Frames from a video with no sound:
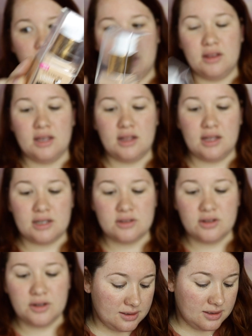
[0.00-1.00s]
Healthy
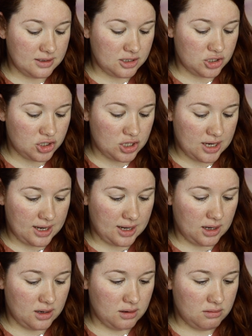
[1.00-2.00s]
Elixir in the
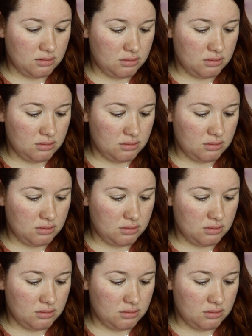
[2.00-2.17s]
shade